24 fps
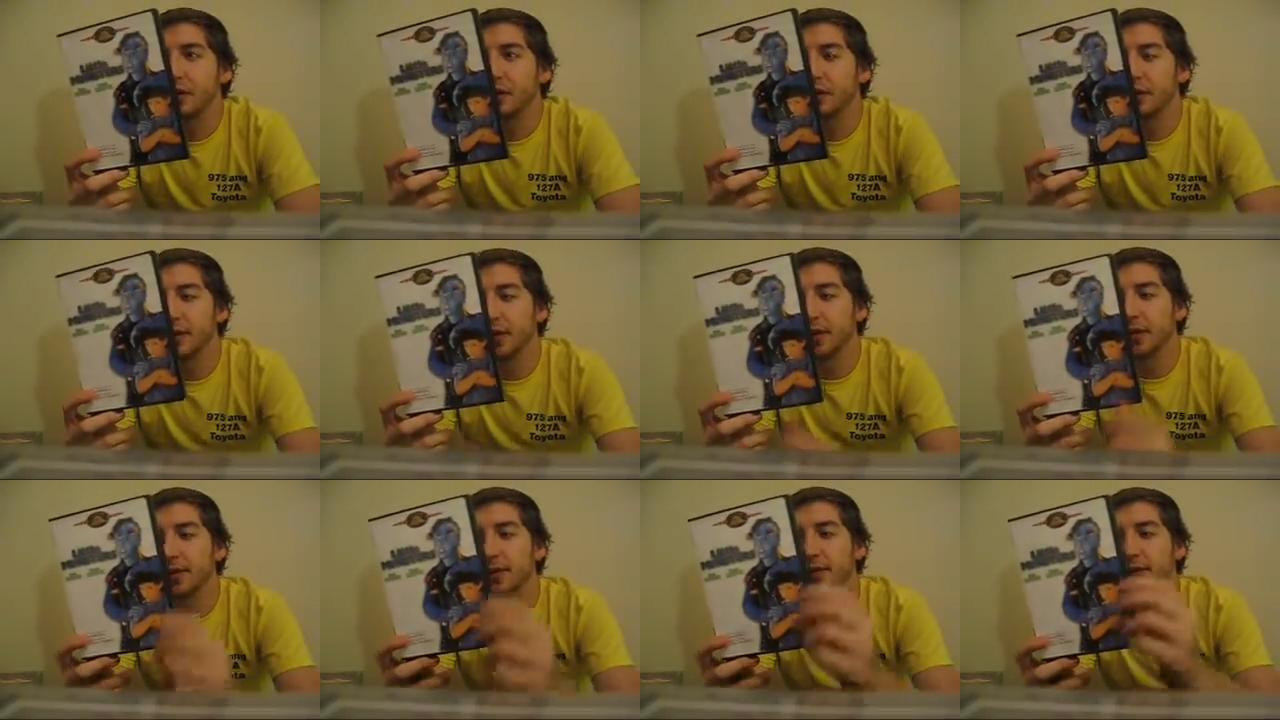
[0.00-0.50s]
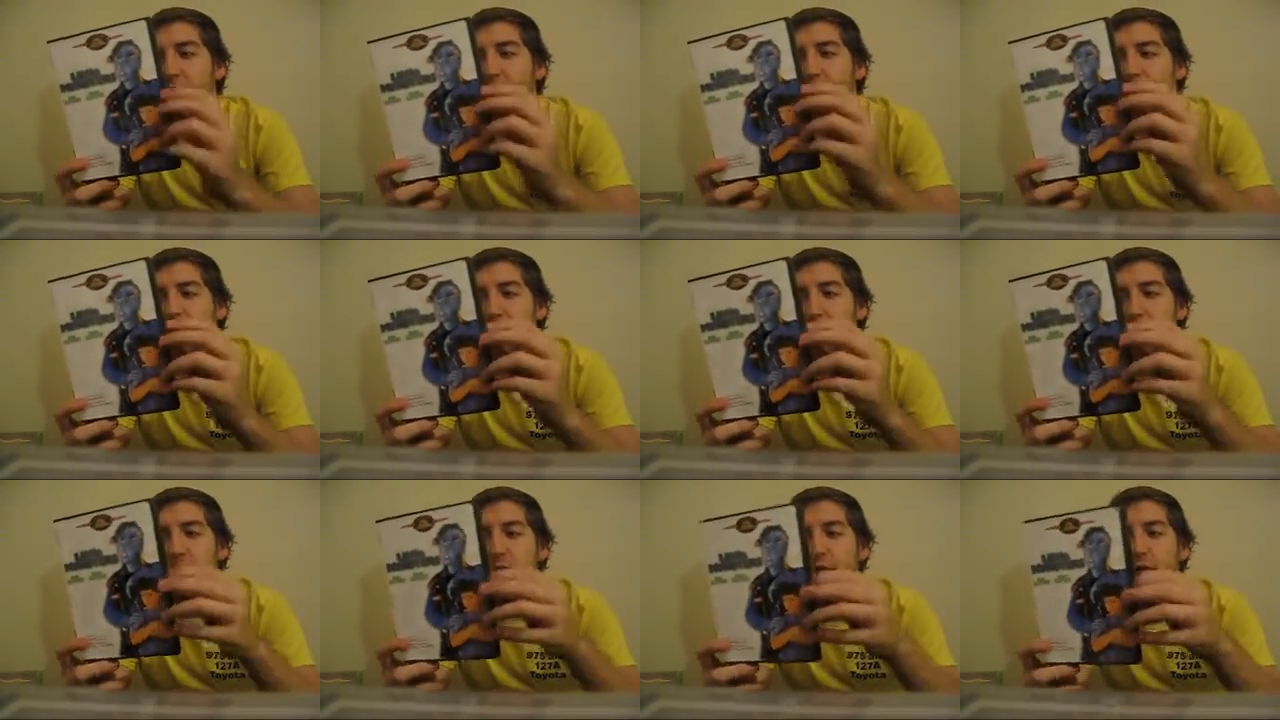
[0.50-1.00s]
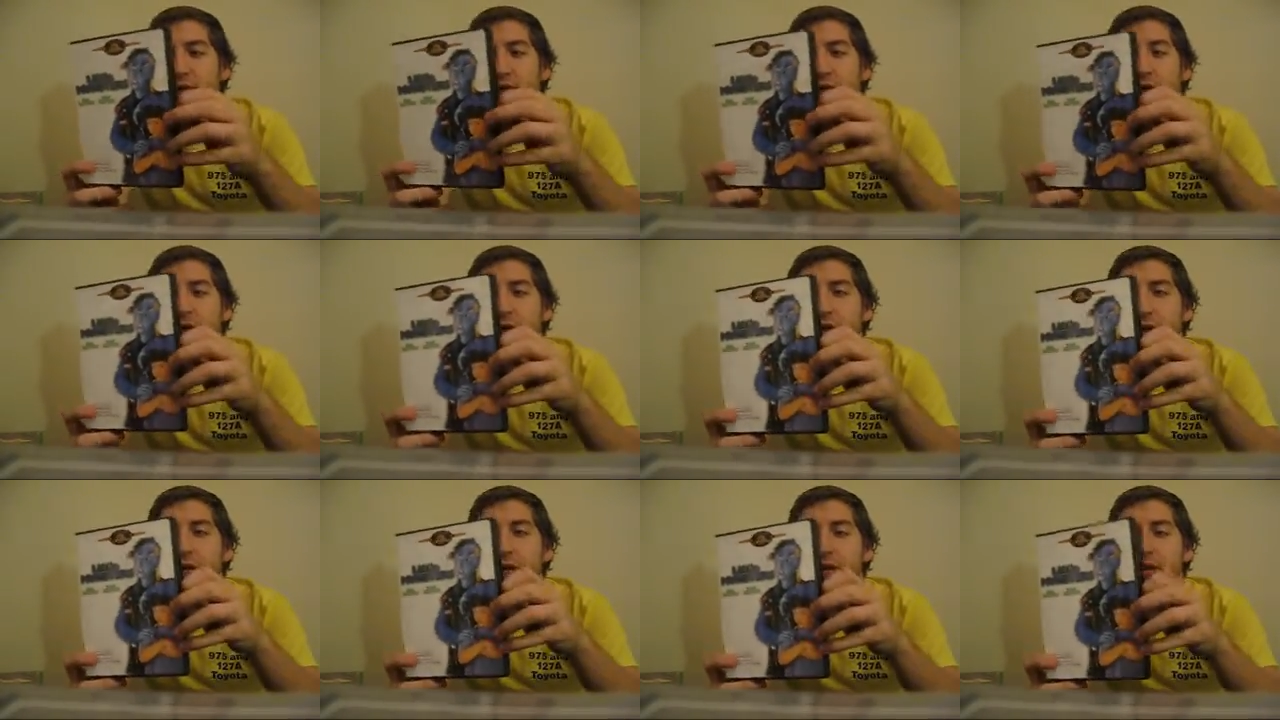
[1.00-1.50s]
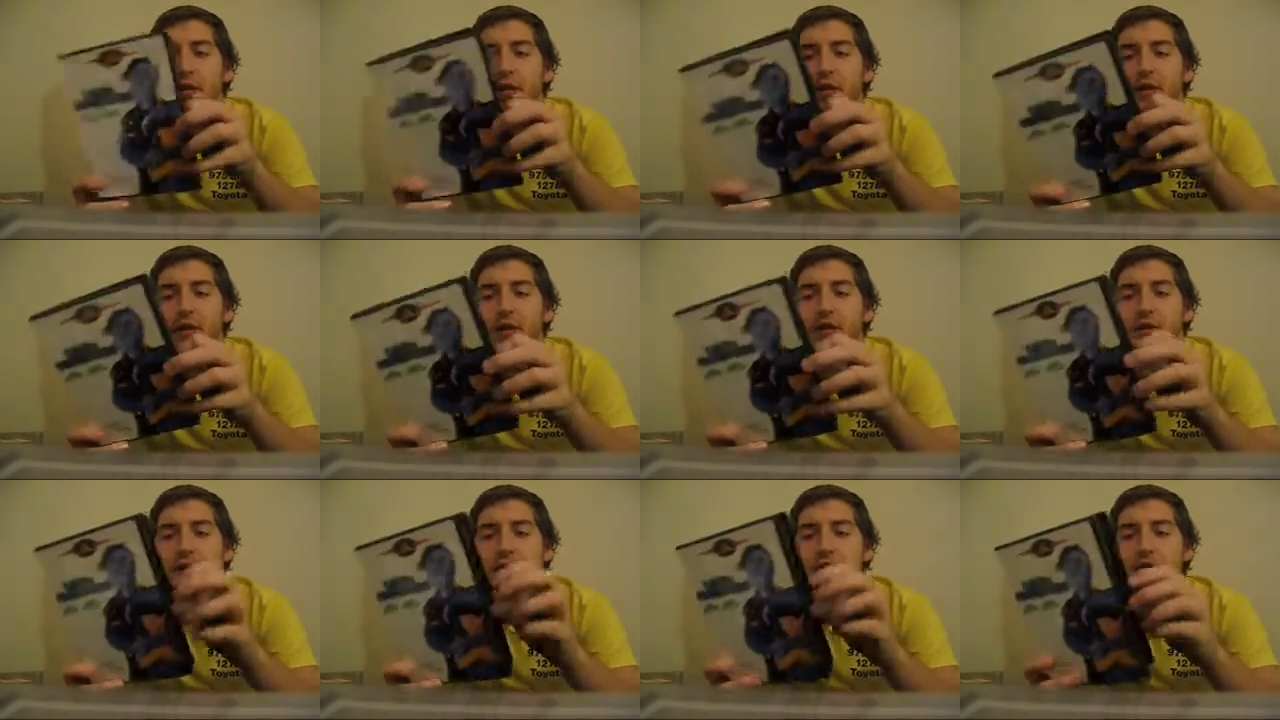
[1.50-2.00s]
But this is a really fun,
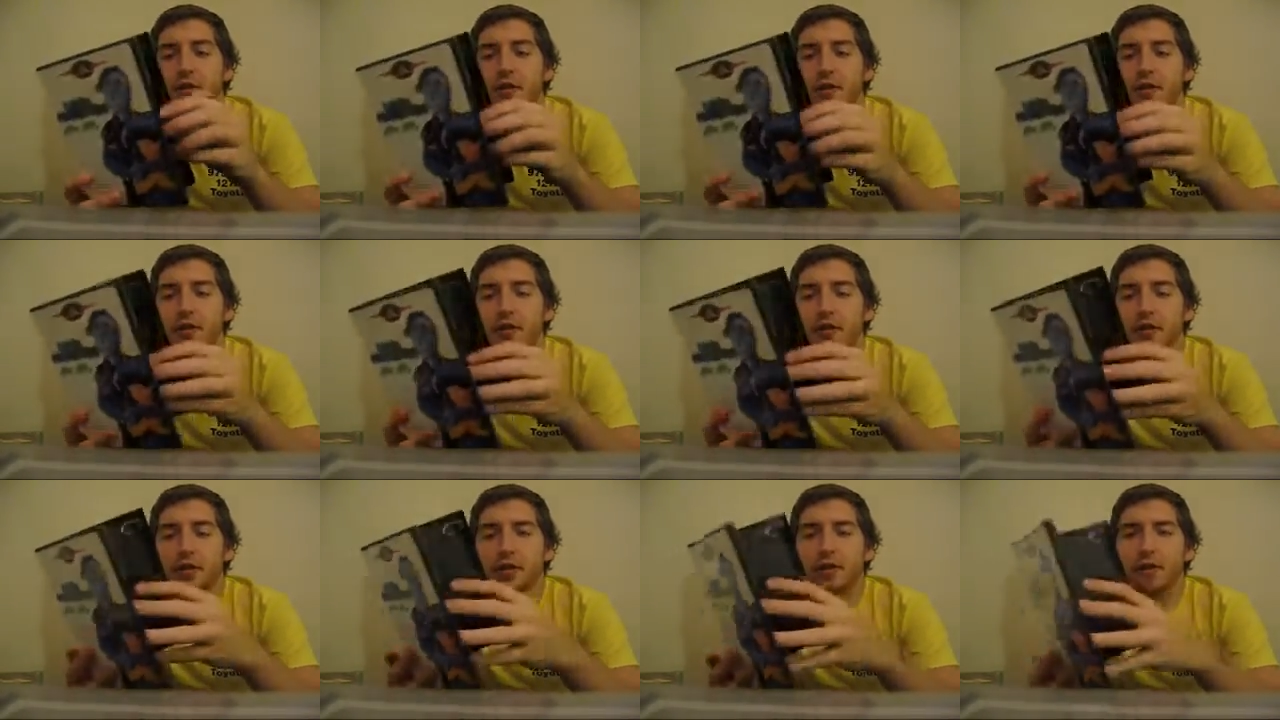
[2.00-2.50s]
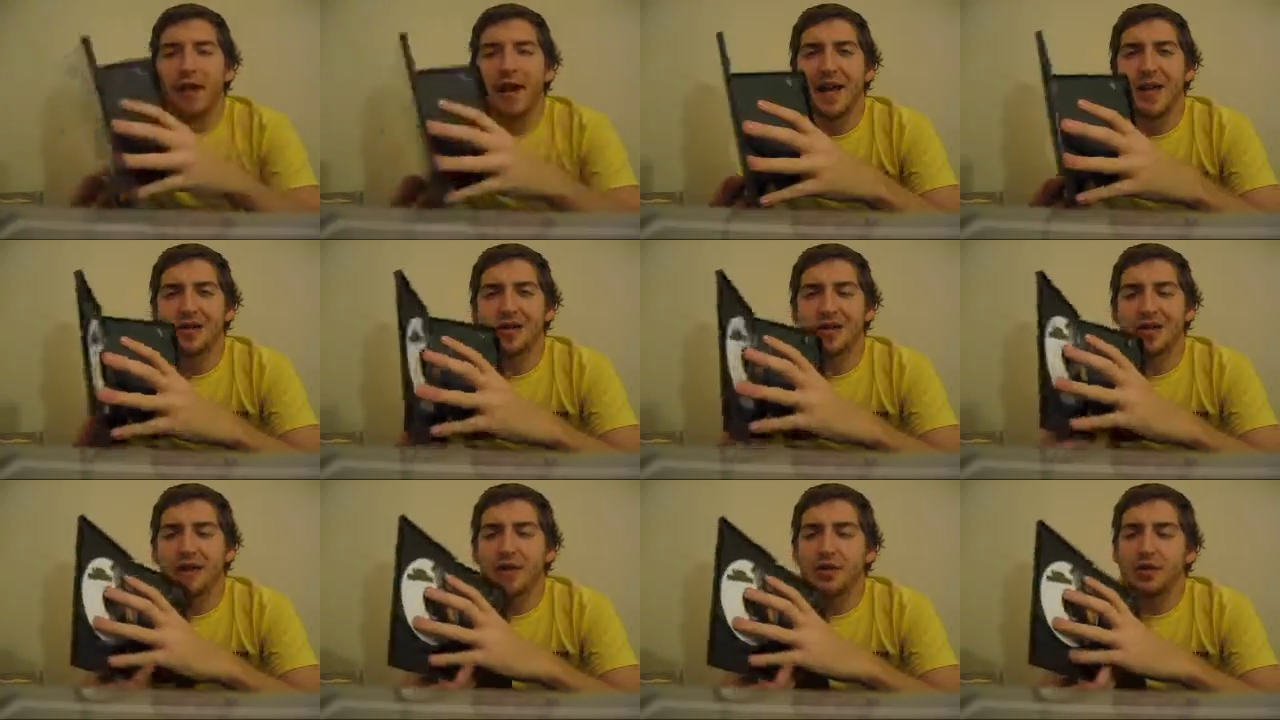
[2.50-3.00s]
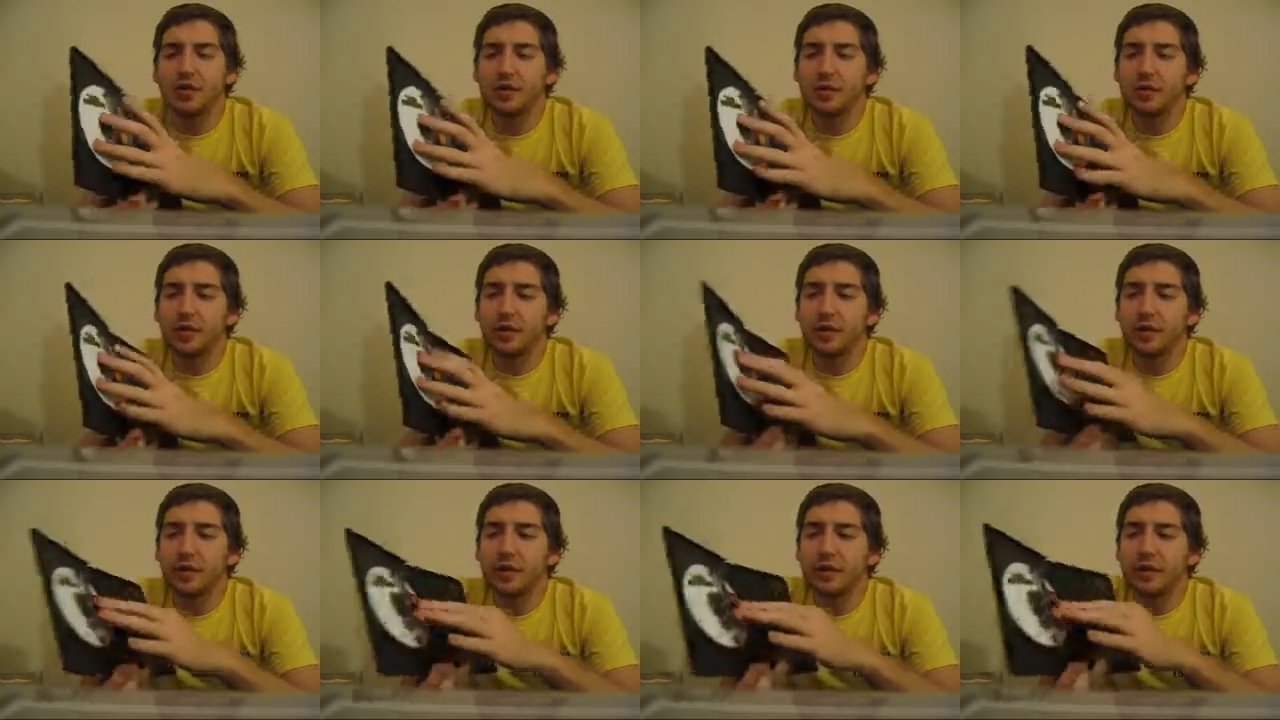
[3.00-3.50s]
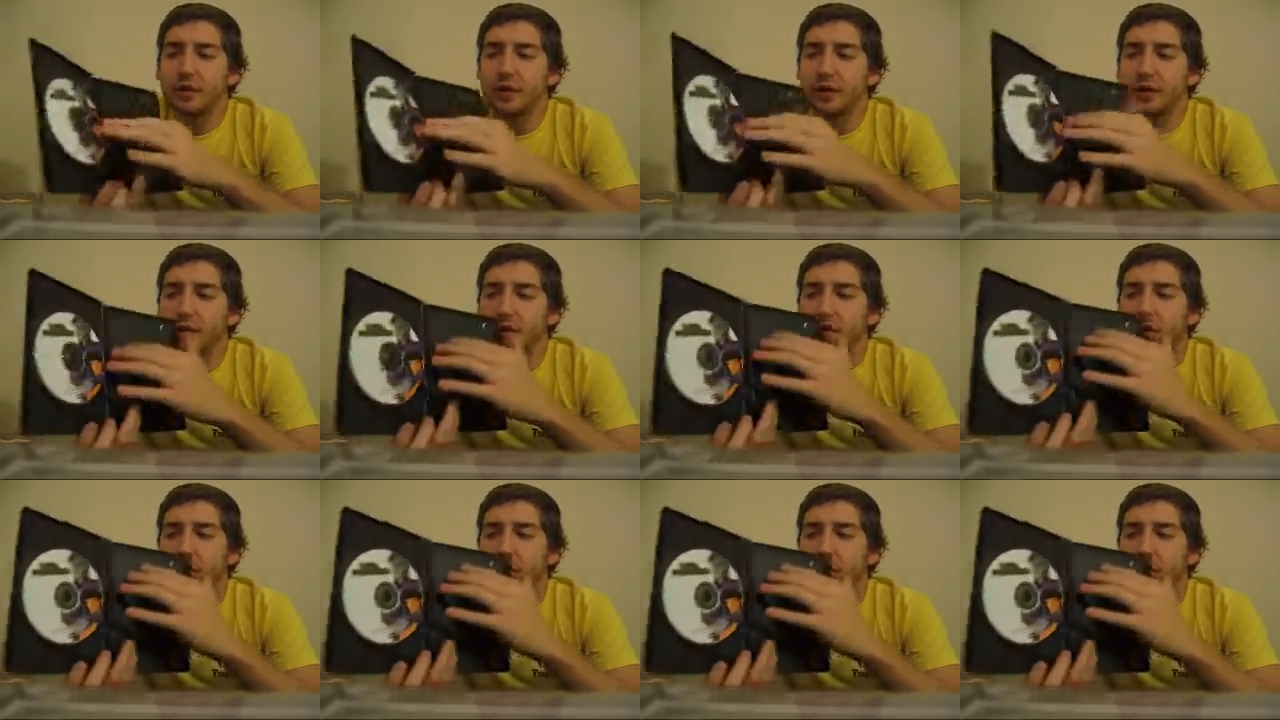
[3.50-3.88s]
good imagination movie for a